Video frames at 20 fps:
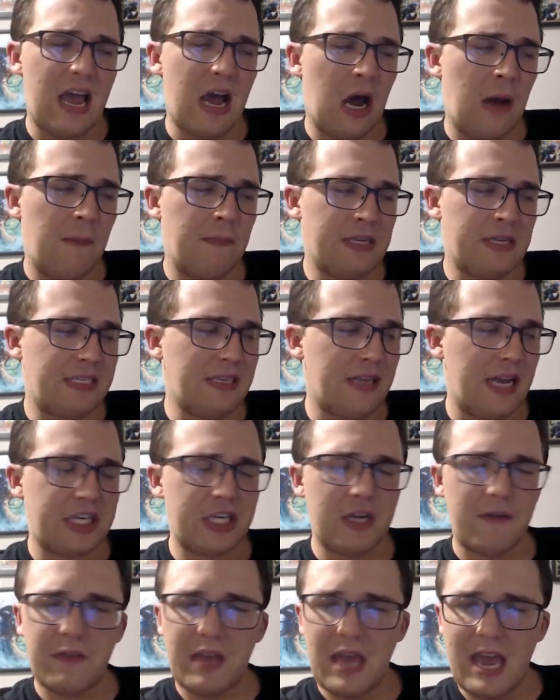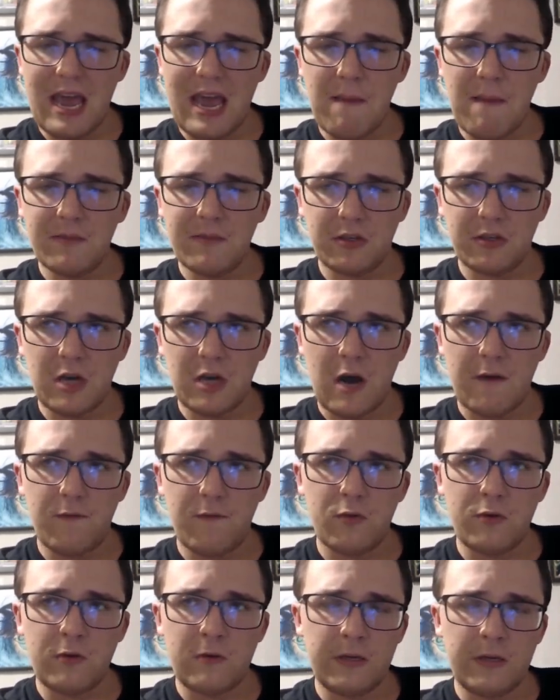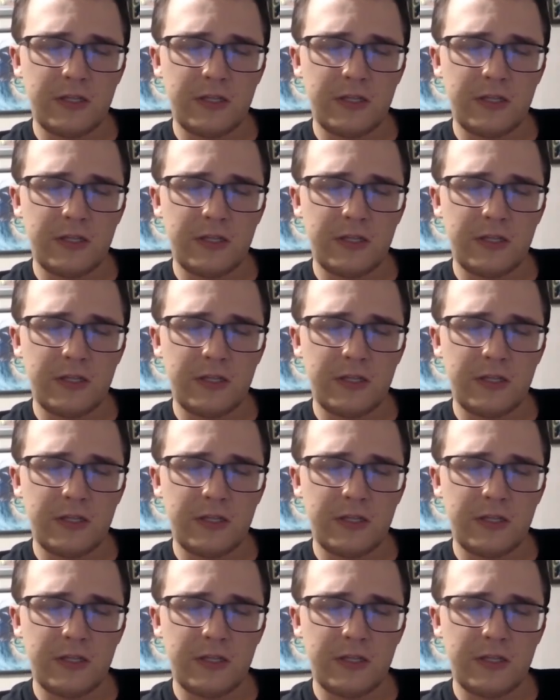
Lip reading: The selection of games is awful.